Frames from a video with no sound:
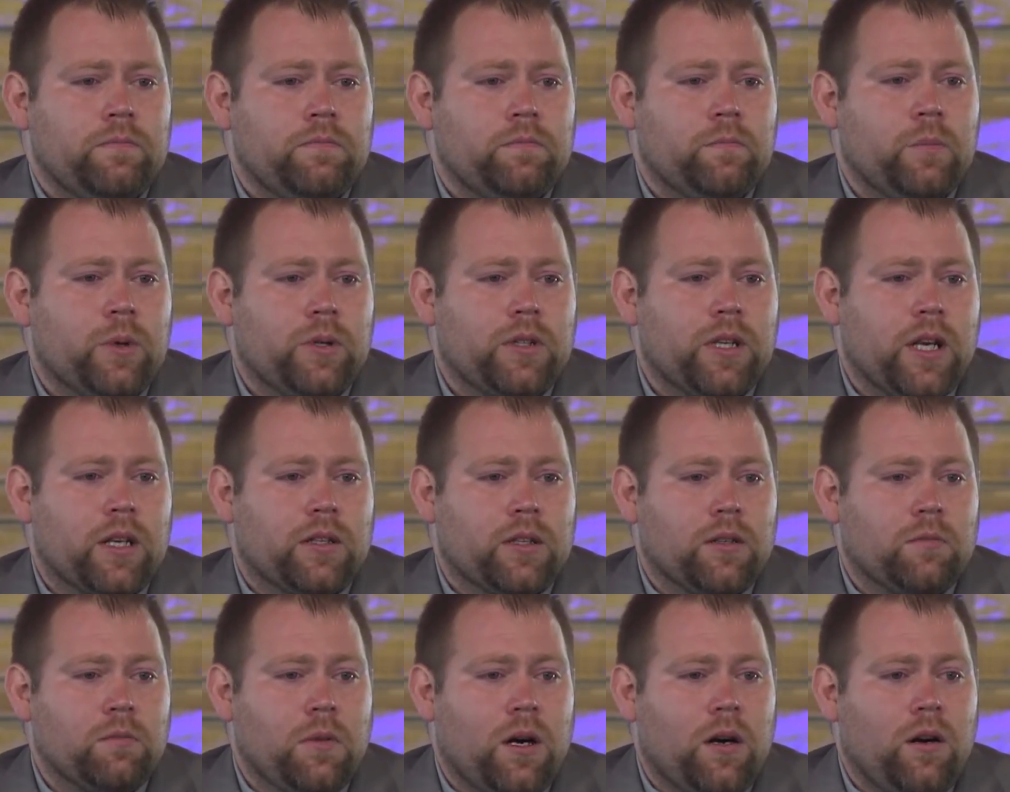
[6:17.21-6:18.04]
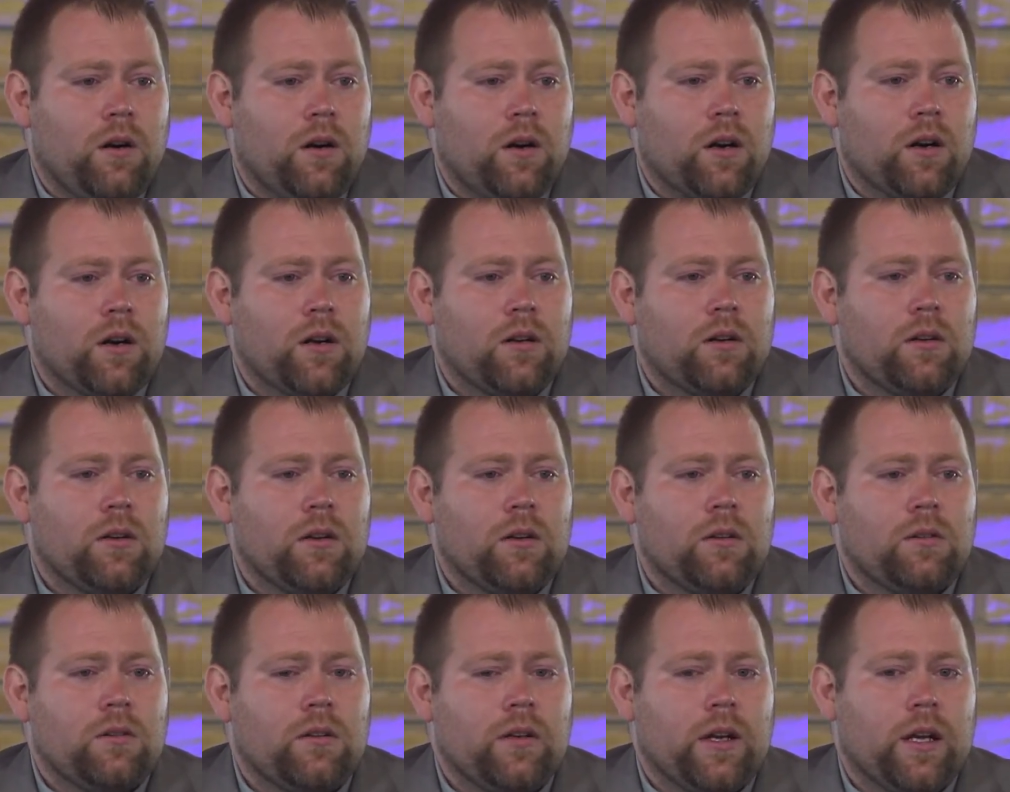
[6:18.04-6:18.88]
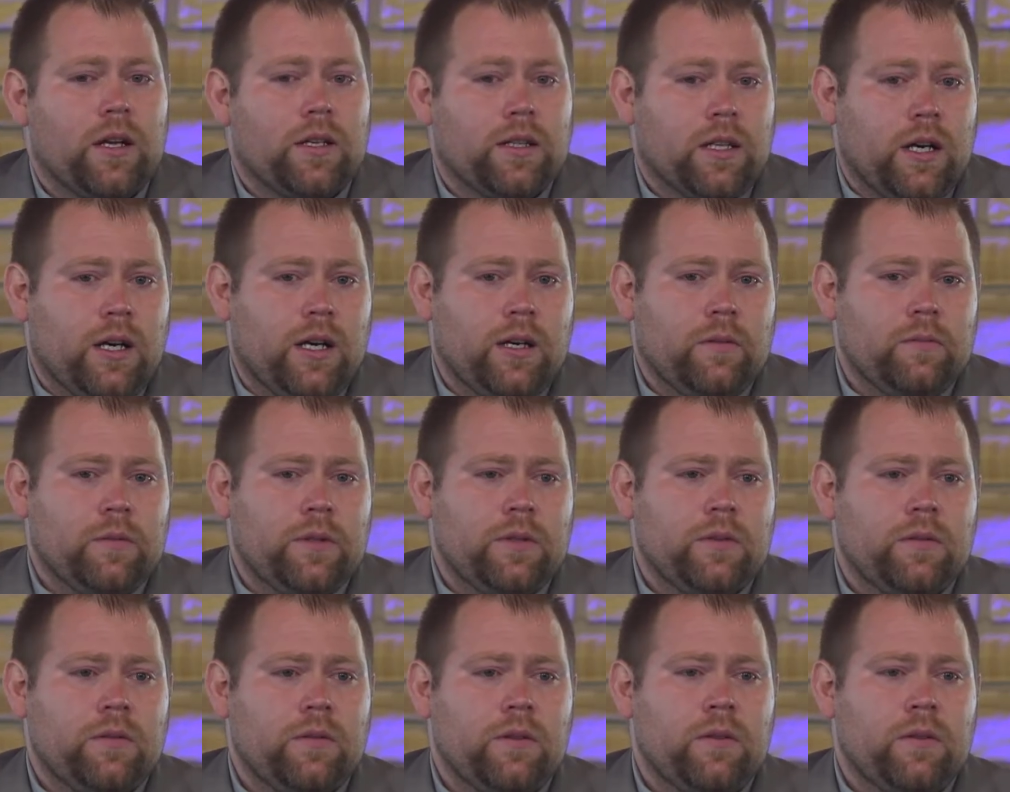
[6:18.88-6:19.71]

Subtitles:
protected my heart at times.